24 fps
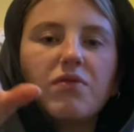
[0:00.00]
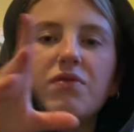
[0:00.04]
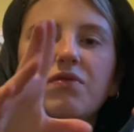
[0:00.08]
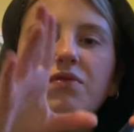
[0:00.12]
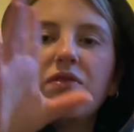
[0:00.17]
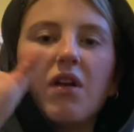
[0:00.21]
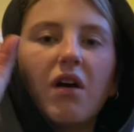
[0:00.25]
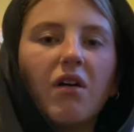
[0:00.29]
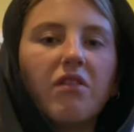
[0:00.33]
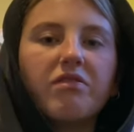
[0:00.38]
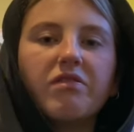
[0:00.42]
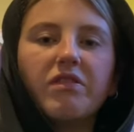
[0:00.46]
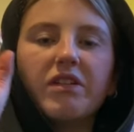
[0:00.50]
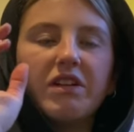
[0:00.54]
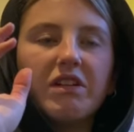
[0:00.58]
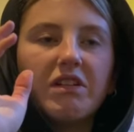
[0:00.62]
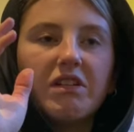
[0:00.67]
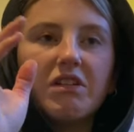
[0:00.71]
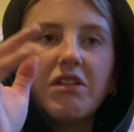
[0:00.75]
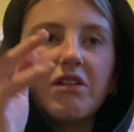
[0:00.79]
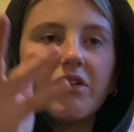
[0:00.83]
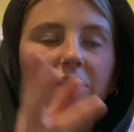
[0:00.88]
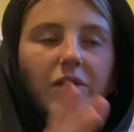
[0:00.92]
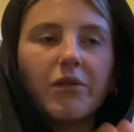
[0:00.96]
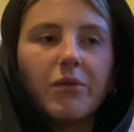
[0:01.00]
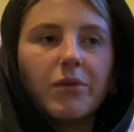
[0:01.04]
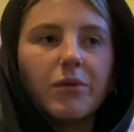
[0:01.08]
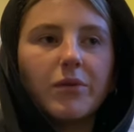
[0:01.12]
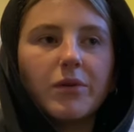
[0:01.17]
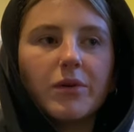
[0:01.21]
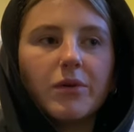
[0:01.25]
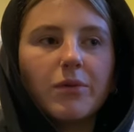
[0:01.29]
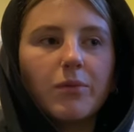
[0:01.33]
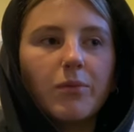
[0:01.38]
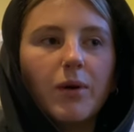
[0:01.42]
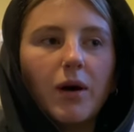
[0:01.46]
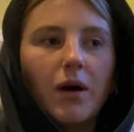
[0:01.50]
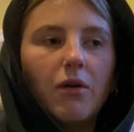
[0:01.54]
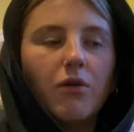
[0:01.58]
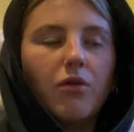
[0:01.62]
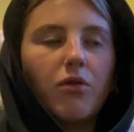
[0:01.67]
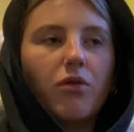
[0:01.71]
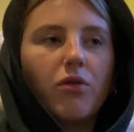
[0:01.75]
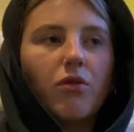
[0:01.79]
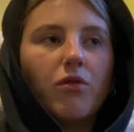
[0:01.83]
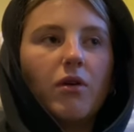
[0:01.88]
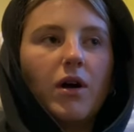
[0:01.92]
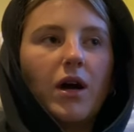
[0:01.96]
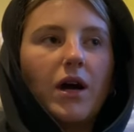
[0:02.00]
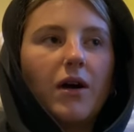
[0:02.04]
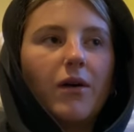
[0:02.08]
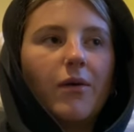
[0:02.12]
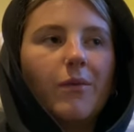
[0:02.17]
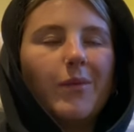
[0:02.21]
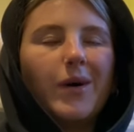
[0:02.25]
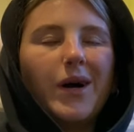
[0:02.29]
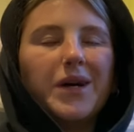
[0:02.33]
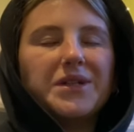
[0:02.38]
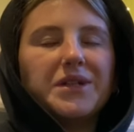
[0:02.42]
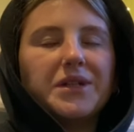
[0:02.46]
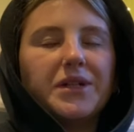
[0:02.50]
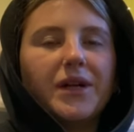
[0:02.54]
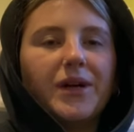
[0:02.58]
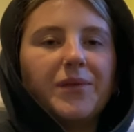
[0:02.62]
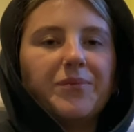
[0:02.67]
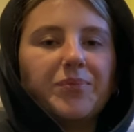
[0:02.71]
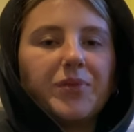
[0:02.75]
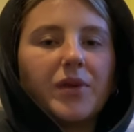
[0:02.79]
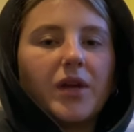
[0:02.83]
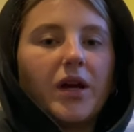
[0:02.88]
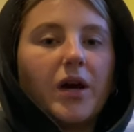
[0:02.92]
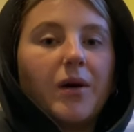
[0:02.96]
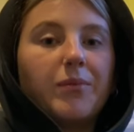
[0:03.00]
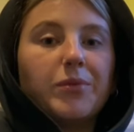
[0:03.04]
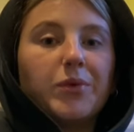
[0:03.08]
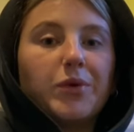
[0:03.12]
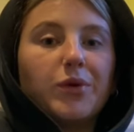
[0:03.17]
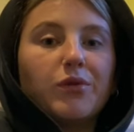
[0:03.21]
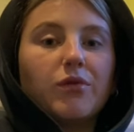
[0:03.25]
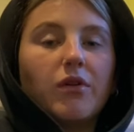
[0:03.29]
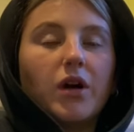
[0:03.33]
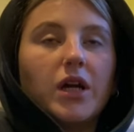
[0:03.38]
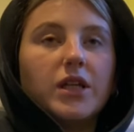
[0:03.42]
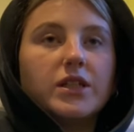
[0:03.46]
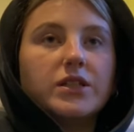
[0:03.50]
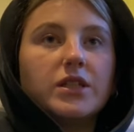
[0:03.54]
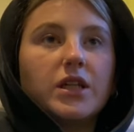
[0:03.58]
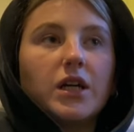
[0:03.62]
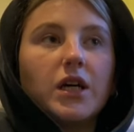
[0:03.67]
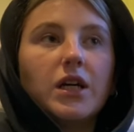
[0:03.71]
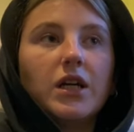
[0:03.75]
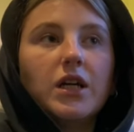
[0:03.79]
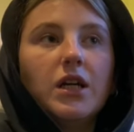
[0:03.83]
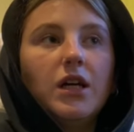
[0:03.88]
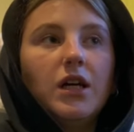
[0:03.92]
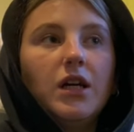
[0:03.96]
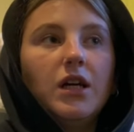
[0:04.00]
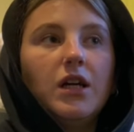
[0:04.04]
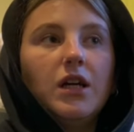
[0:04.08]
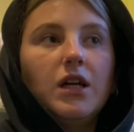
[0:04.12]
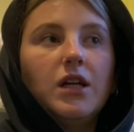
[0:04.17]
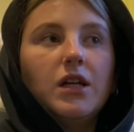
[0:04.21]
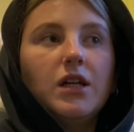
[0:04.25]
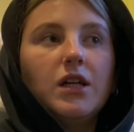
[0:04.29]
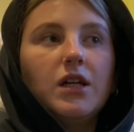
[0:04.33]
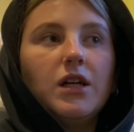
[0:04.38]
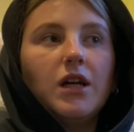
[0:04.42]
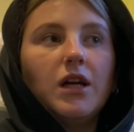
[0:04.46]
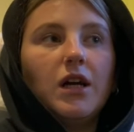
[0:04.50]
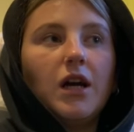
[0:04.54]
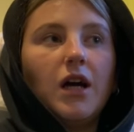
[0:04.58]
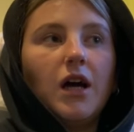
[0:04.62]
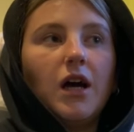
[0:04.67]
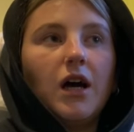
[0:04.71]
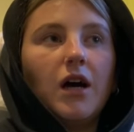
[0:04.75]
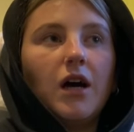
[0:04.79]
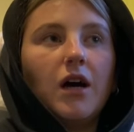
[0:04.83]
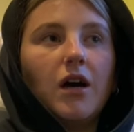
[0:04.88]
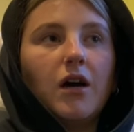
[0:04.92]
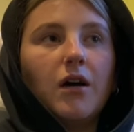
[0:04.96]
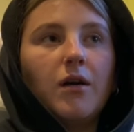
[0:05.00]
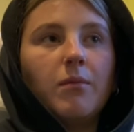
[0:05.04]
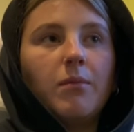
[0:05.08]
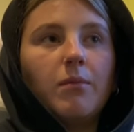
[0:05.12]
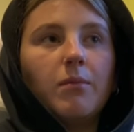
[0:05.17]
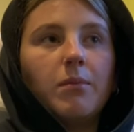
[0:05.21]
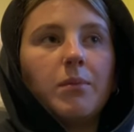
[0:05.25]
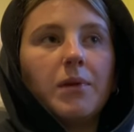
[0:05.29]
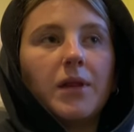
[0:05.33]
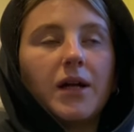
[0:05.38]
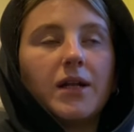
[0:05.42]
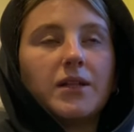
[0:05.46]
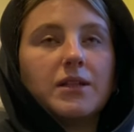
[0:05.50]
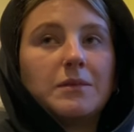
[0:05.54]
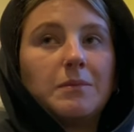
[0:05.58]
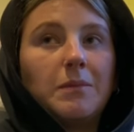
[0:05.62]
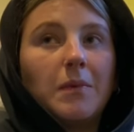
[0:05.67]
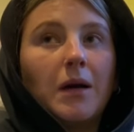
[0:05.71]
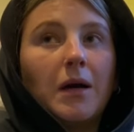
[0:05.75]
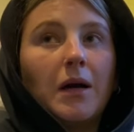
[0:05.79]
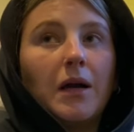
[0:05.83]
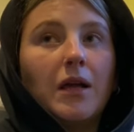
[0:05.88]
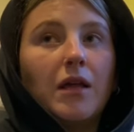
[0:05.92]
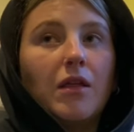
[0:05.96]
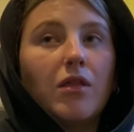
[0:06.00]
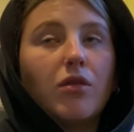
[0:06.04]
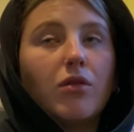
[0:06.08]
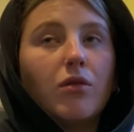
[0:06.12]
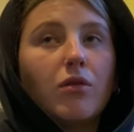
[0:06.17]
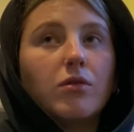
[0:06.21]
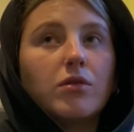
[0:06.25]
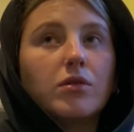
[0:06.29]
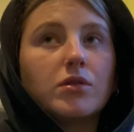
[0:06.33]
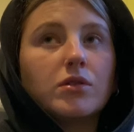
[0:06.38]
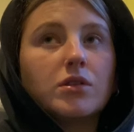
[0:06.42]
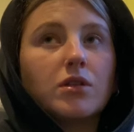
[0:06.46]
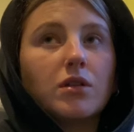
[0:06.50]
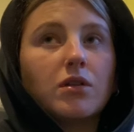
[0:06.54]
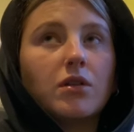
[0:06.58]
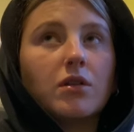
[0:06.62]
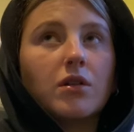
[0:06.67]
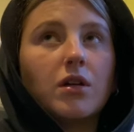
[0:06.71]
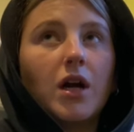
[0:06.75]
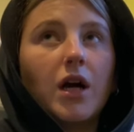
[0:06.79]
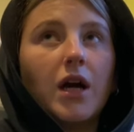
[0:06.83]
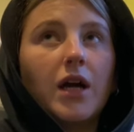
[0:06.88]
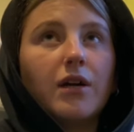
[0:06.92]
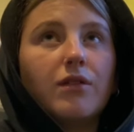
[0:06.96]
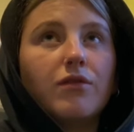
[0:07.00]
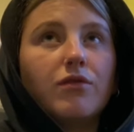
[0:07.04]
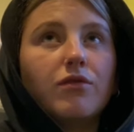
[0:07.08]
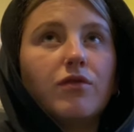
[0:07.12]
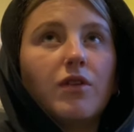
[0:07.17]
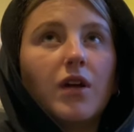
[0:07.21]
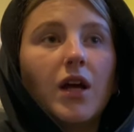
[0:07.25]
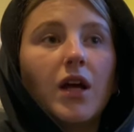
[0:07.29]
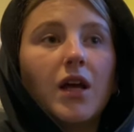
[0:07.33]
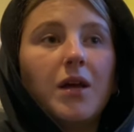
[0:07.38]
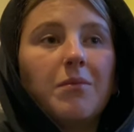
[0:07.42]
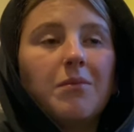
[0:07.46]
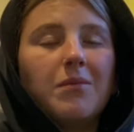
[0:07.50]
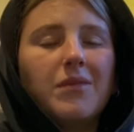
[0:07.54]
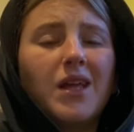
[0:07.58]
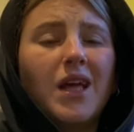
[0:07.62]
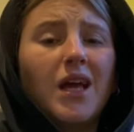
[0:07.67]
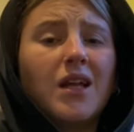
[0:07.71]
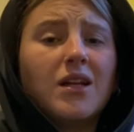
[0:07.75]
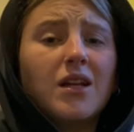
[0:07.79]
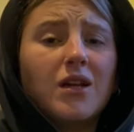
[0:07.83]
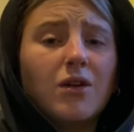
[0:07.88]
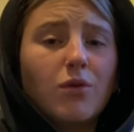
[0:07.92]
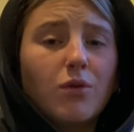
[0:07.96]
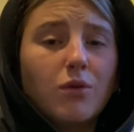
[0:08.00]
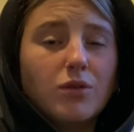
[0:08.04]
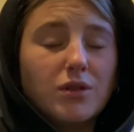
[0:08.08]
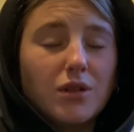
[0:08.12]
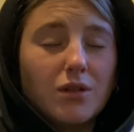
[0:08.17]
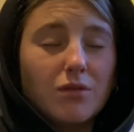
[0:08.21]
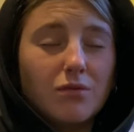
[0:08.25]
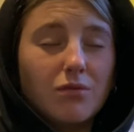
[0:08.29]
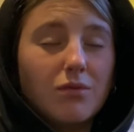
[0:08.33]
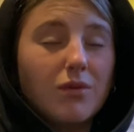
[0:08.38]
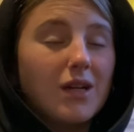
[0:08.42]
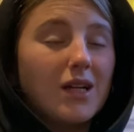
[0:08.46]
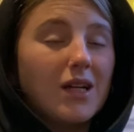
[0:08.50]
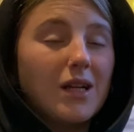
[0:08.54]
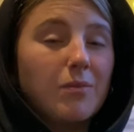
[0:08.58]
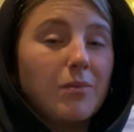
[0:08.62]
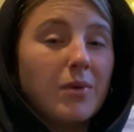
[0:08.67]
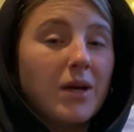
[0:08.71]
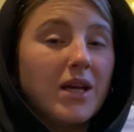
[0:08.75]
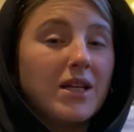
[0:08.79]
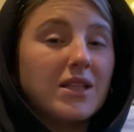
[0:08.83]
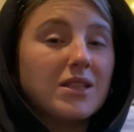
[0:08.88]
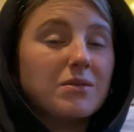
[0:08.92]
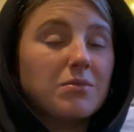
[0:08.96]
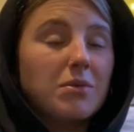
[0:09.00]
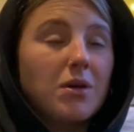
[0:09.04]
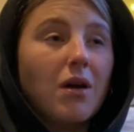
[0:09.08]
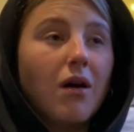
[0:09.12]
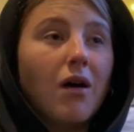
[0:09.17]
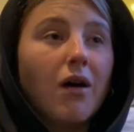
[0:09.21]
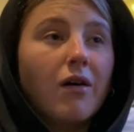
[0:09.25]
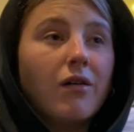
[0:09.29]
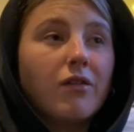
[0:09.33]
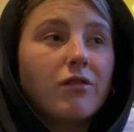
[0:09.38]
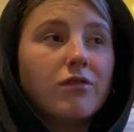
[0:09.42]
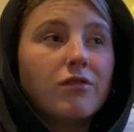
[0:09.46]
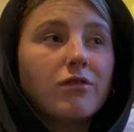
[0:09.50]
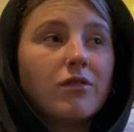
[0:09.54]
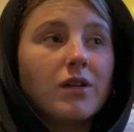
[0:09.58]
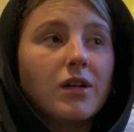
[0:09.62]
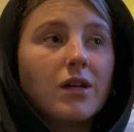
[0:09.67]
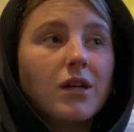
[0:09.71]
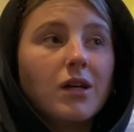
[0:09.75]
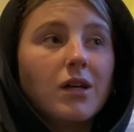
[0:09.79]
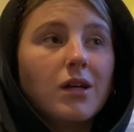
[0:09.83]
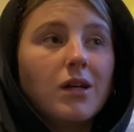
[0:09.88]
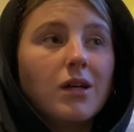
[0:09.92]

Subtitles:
fluffy and not well thought out. I don't know, I'm not a writer, but that's my thoughts on Iron Flame. The ending also really pissed me off,